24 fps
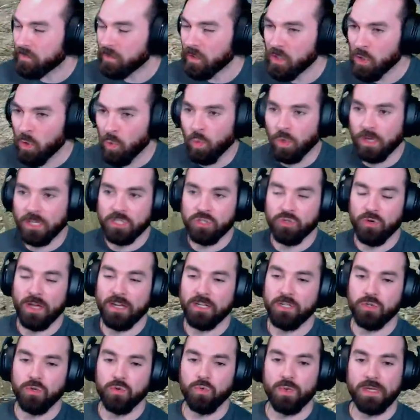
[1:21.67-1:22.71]
We're going to try to
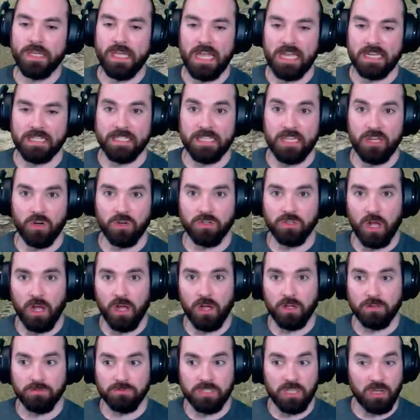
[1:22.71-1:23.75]
do what we can to get
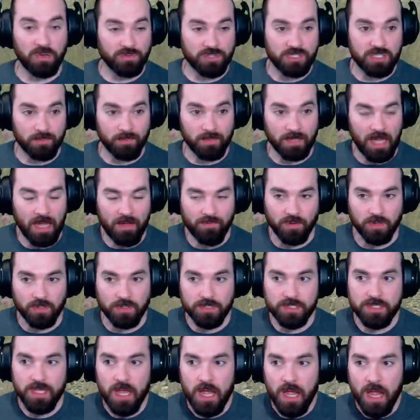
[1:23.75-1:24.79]
ourselves some
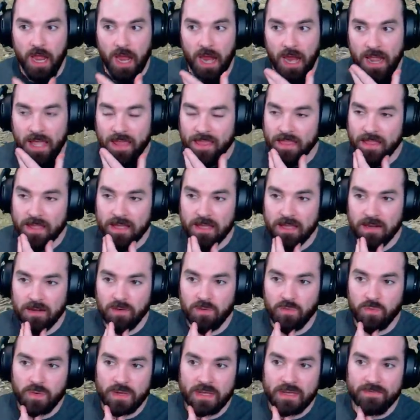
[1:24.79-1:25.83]
levels and
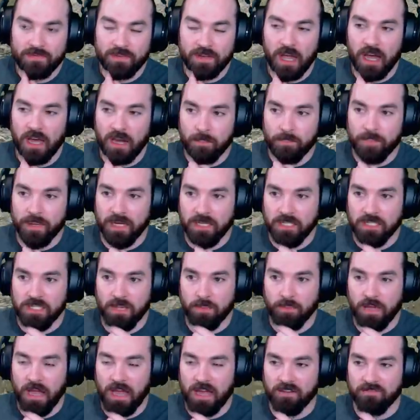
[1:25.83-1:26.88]
then we've got to pick
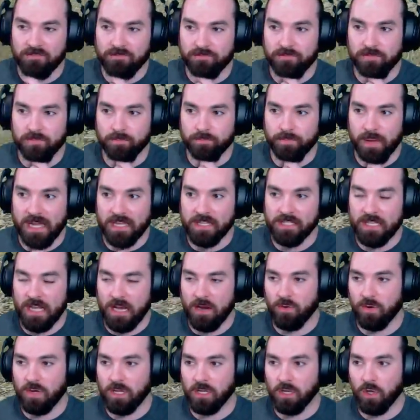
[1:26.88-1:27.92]
some kind of base
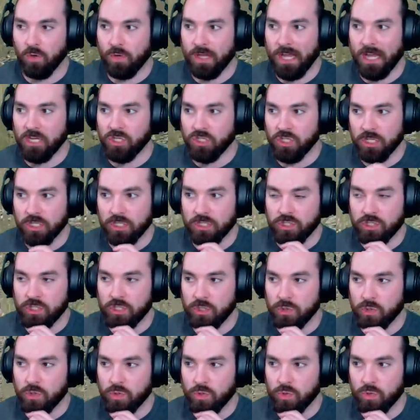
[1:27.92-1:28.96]
area location
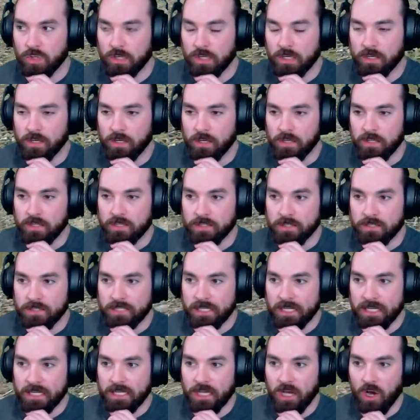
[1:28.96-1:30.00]
to
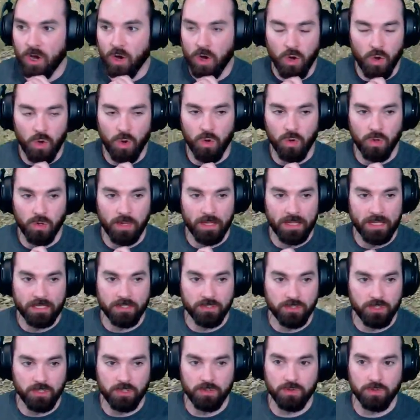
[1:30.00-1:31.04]
dig a hole
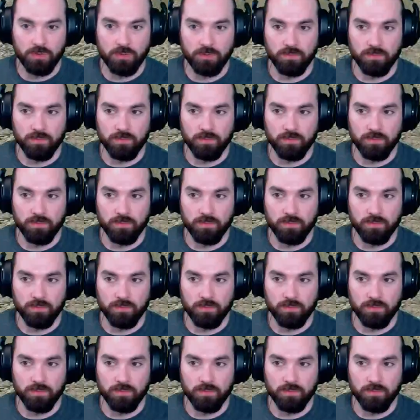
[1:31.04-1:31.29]
into